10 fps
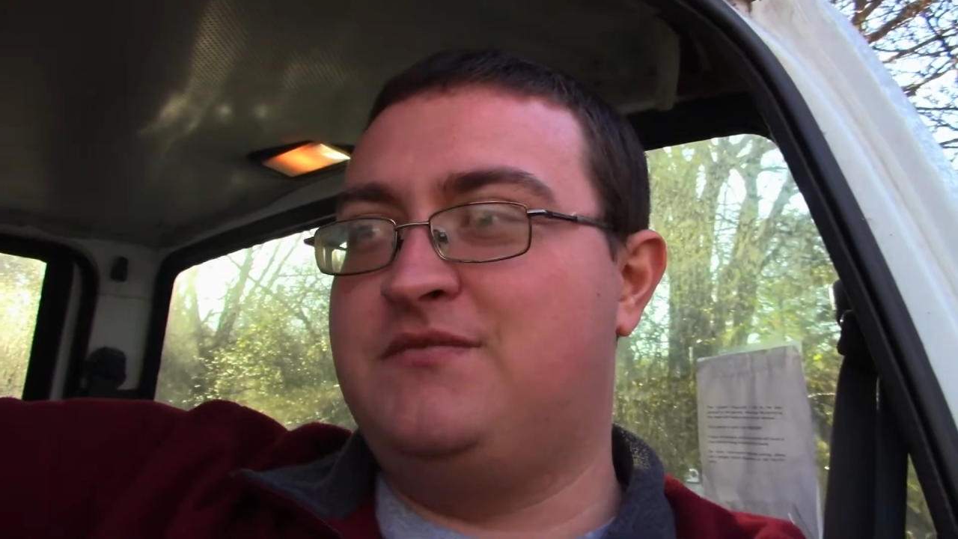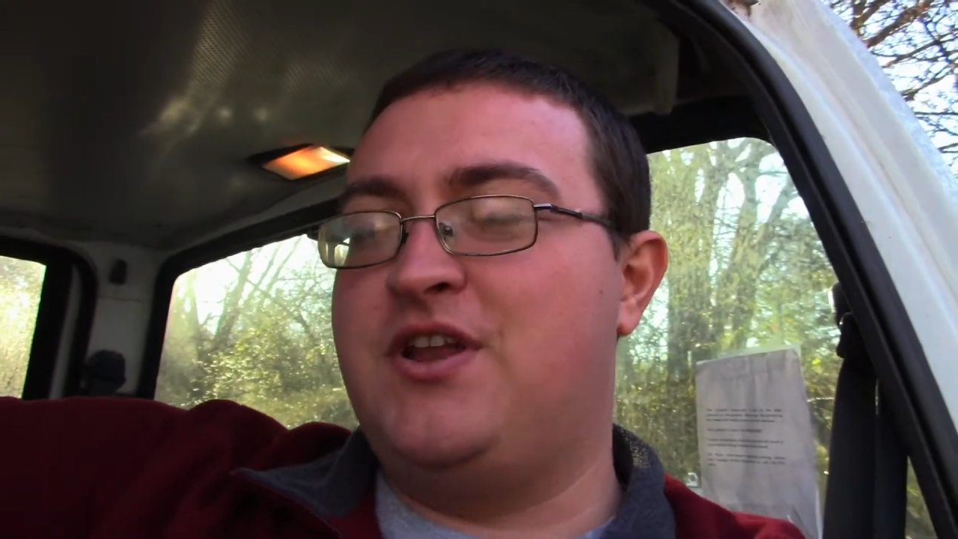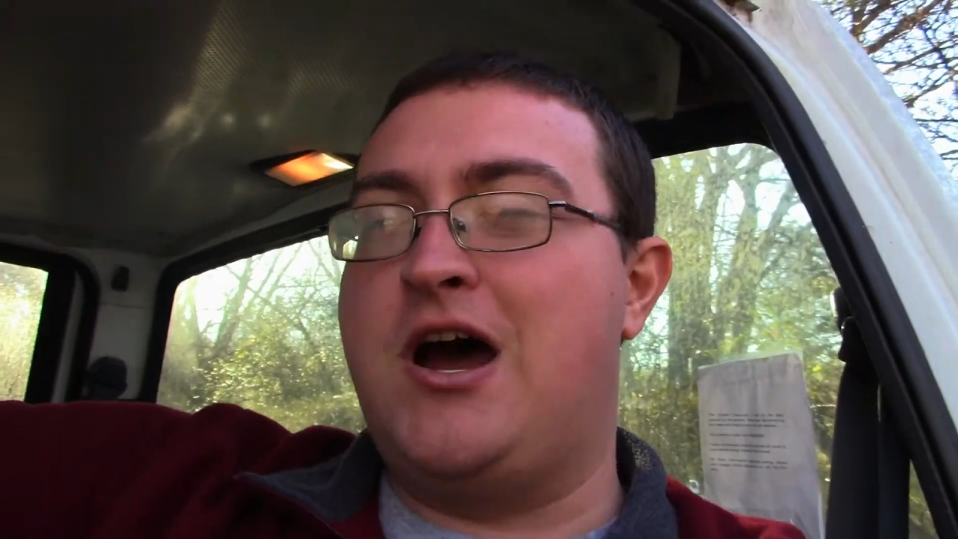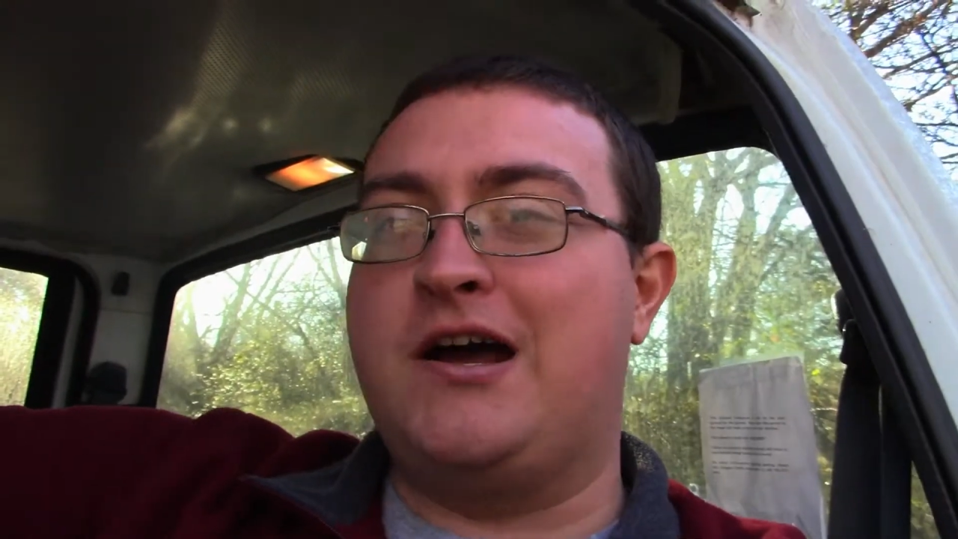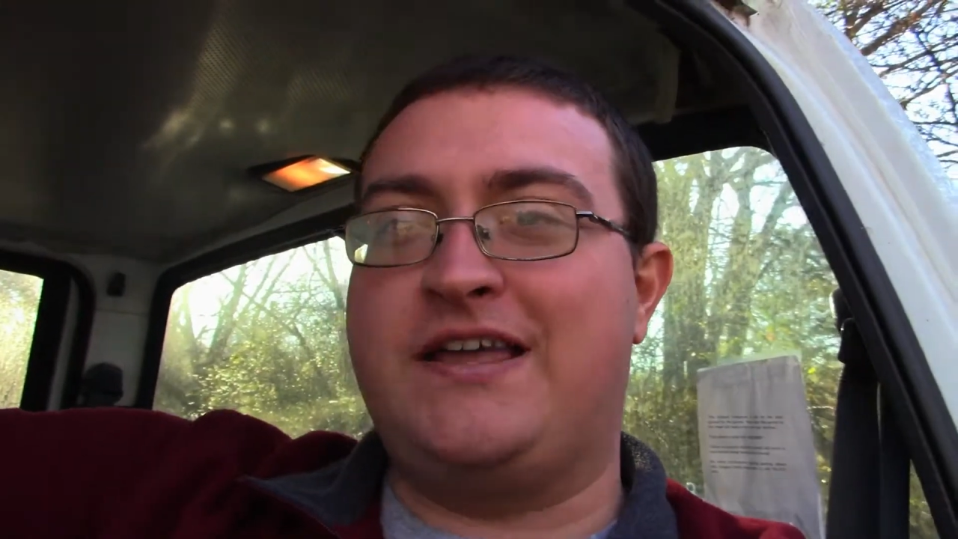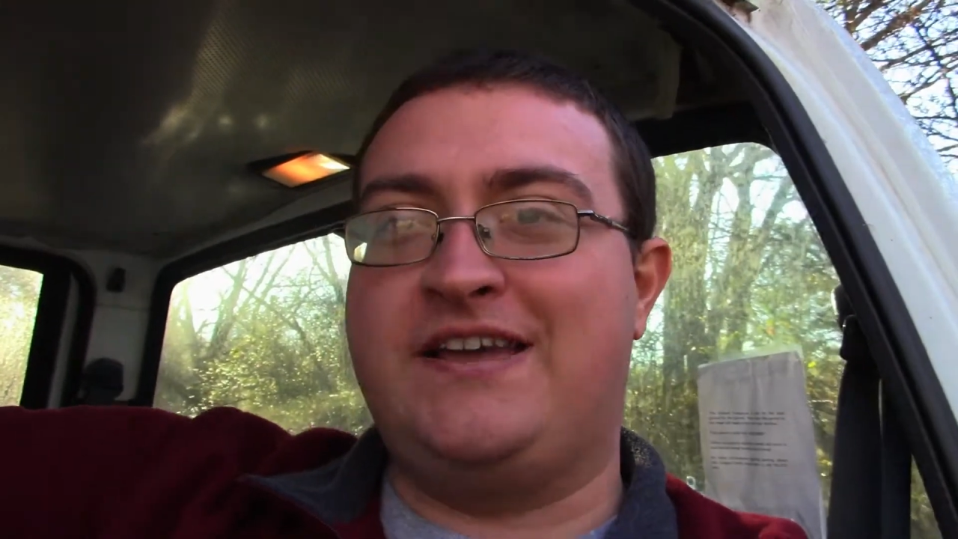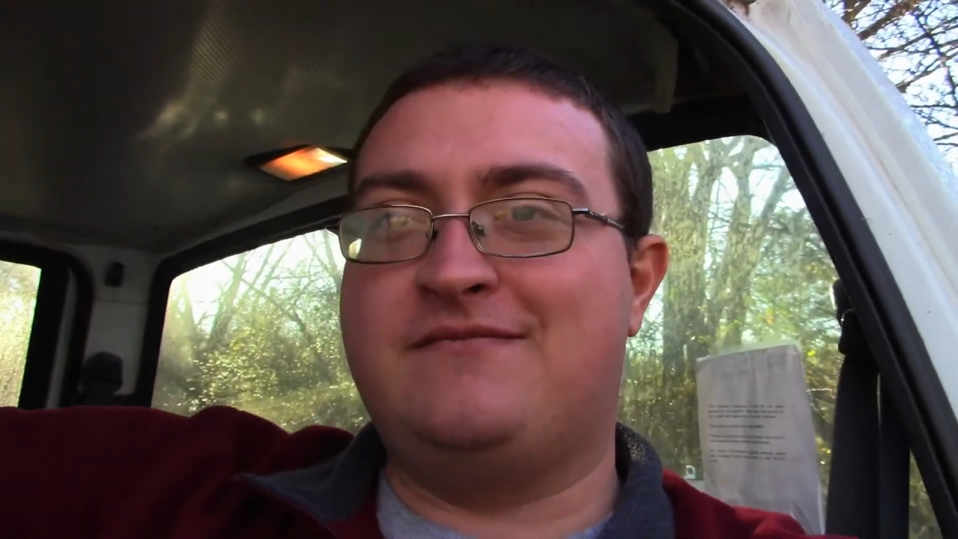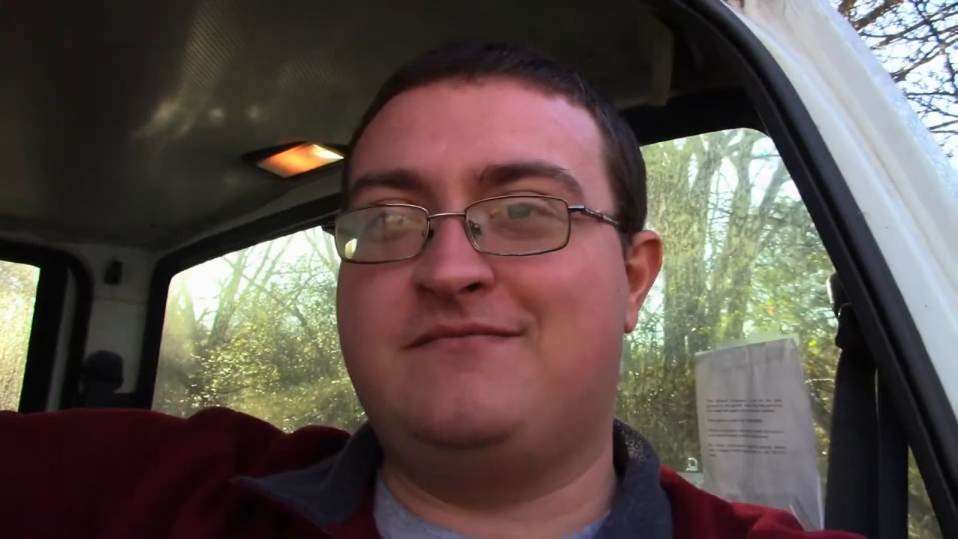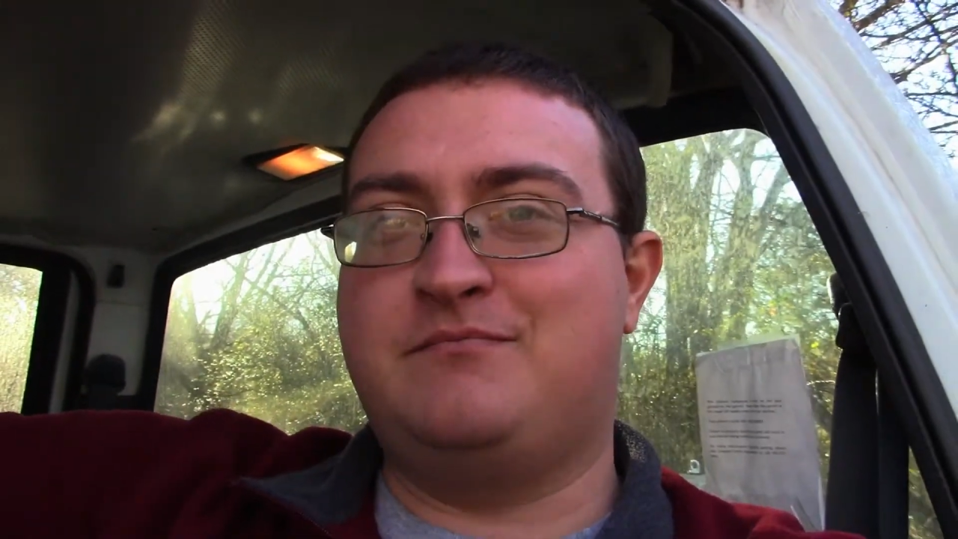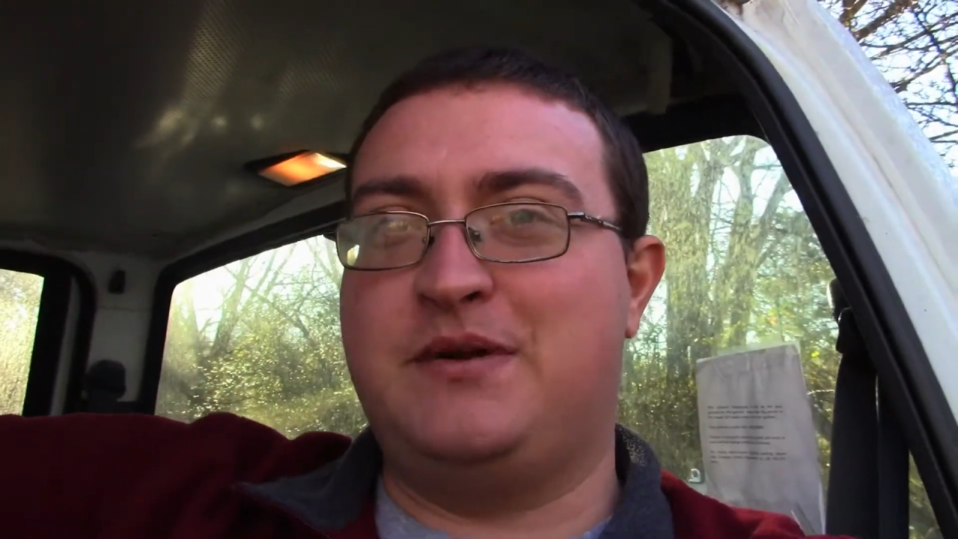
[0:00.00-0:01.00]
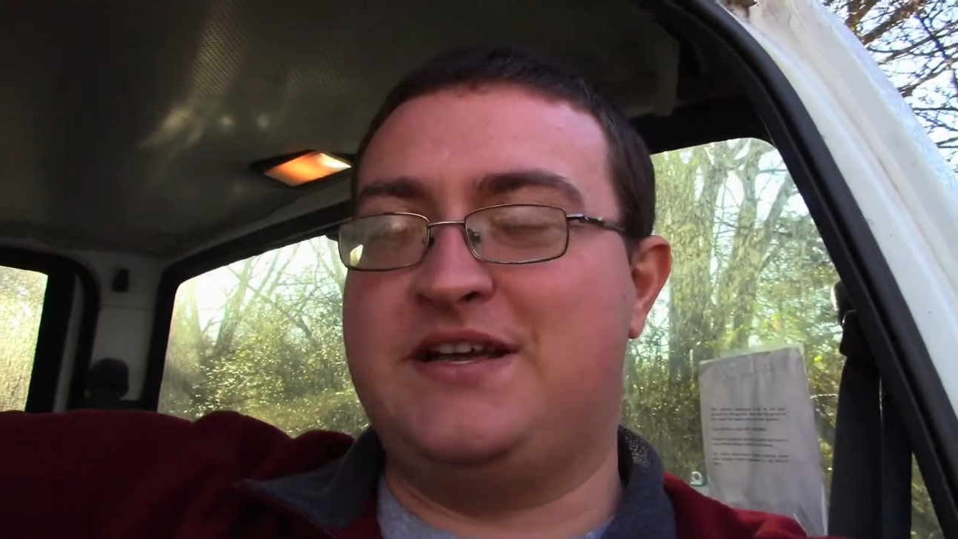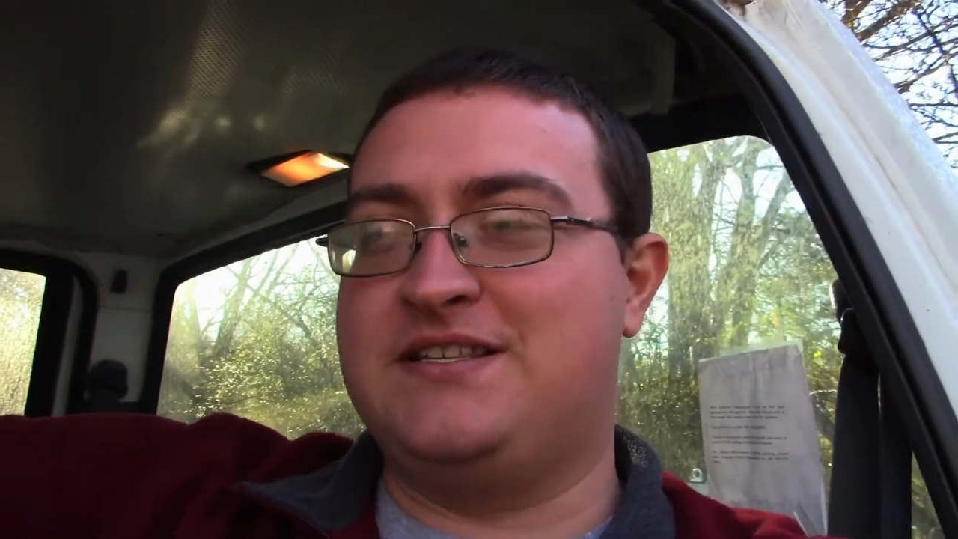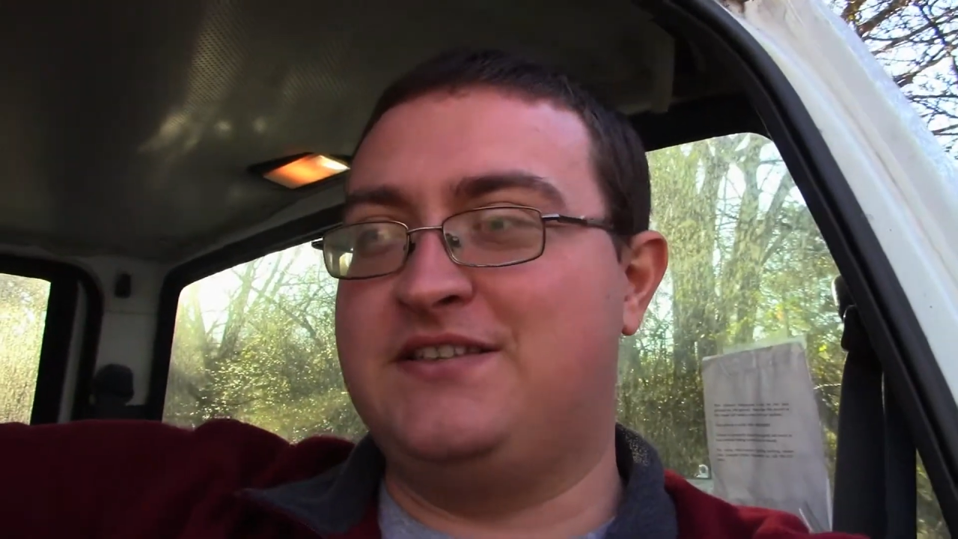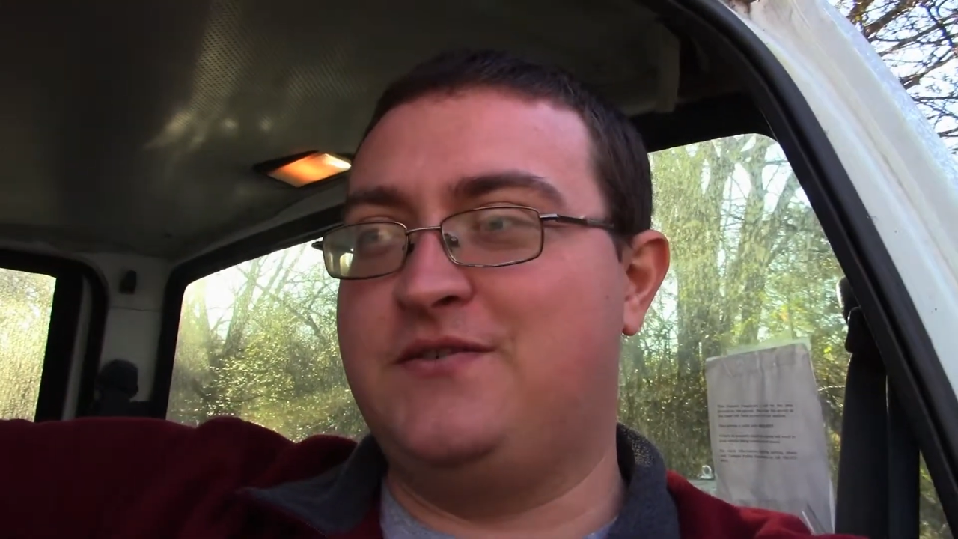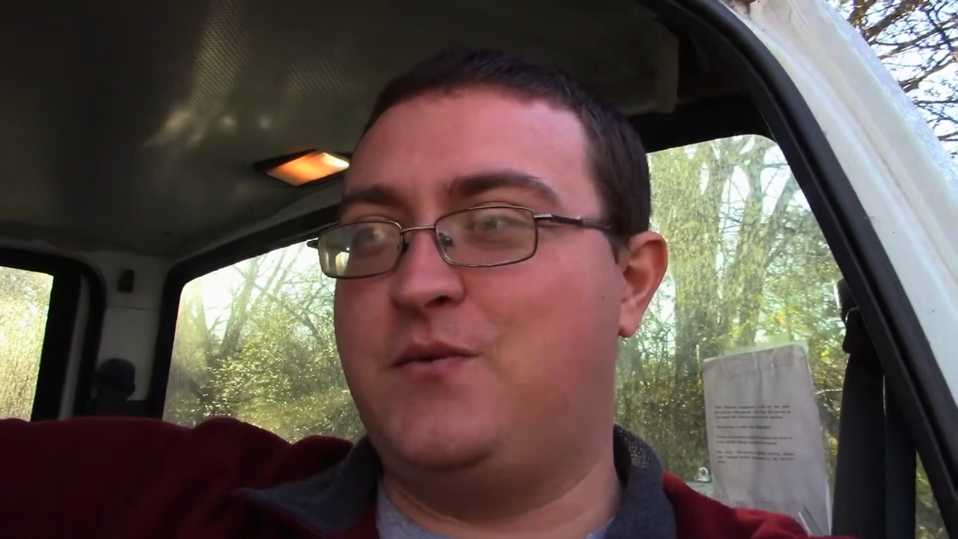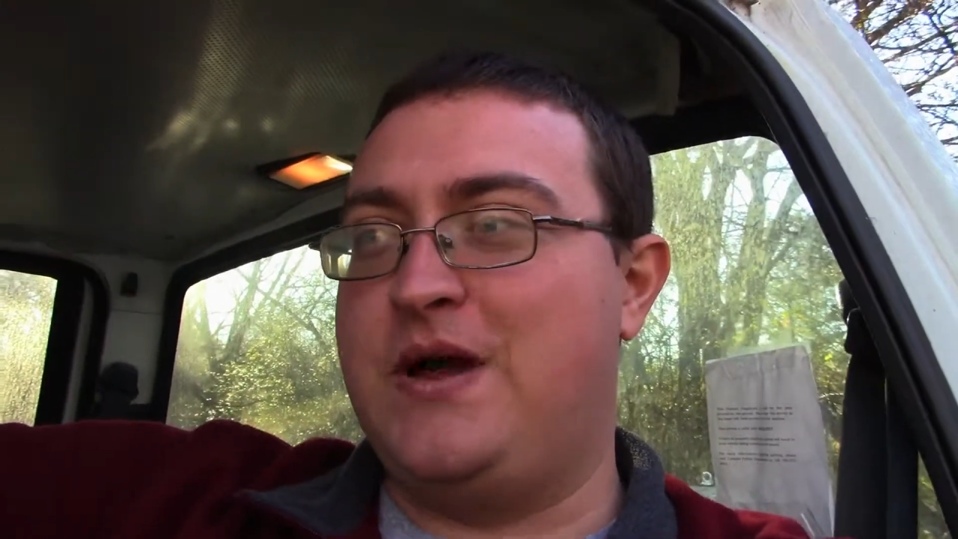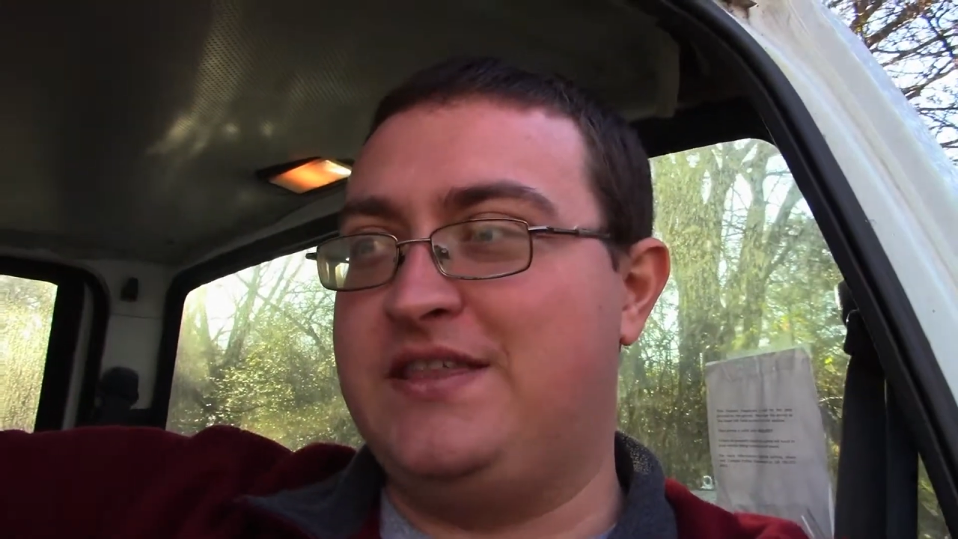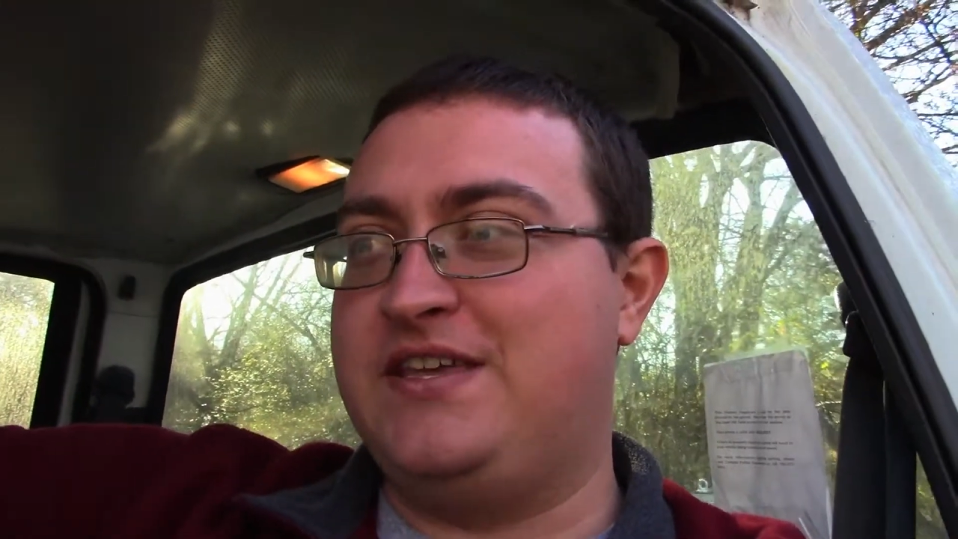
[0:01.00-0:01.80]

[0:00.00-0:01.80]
knocking because of the way